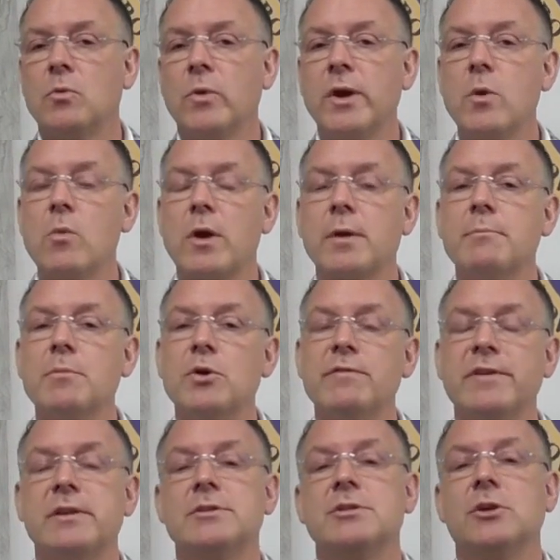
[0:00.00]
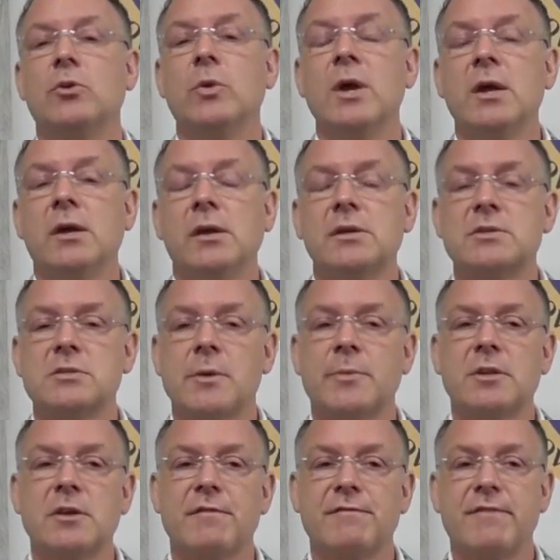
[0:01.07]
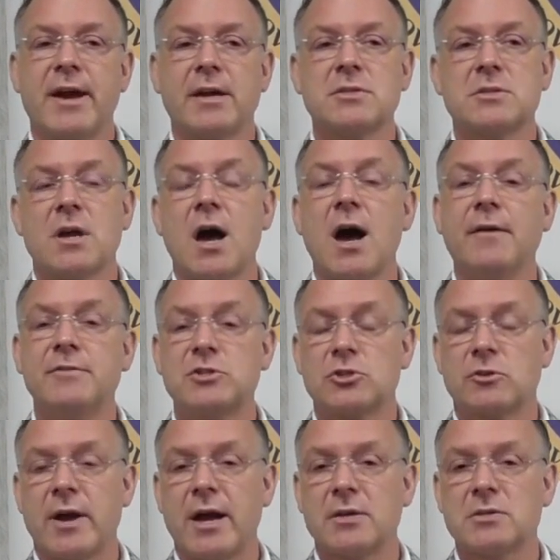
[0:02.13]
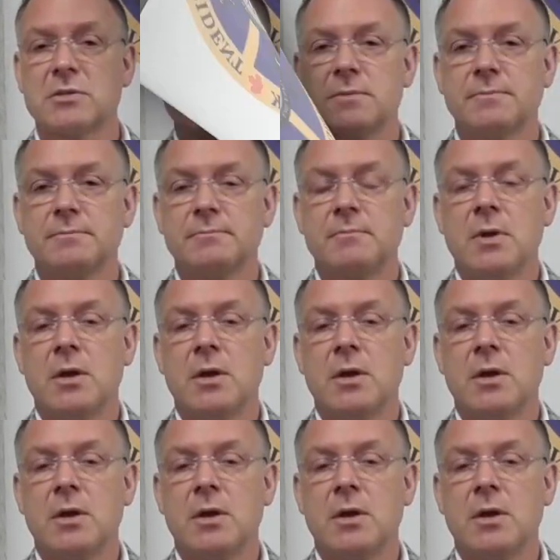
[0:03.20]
what I want to move into is some of the effects of stress.